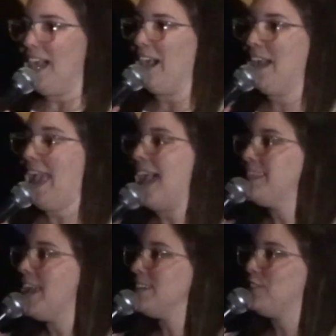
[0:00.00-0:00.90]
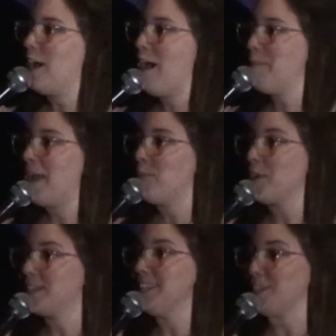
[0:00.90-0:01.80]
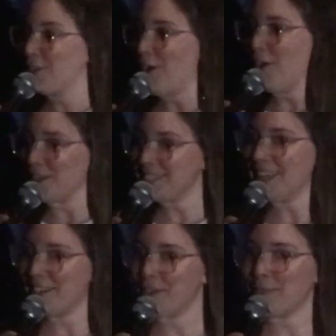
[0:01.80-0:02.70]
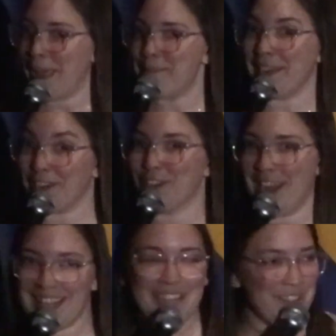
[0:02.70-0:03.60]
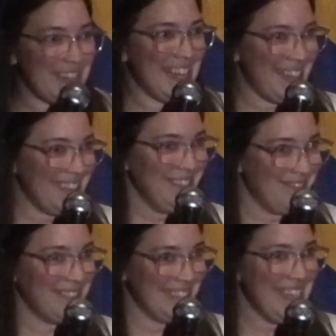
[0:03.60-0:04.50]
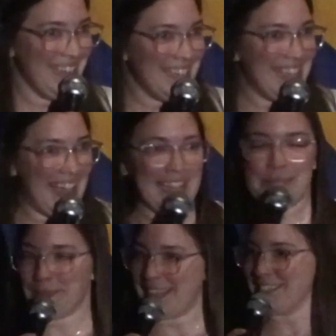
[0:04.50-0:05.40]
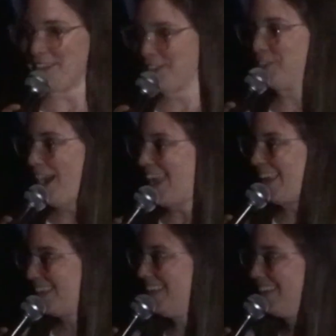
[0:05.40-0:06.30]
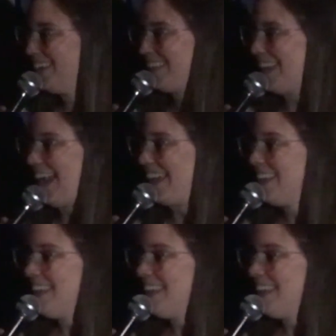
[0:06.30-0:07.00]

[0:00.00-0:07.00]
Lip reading: At that job, I worked as a call center rep at a credit union. Yeah, explains all the crying. Yeah.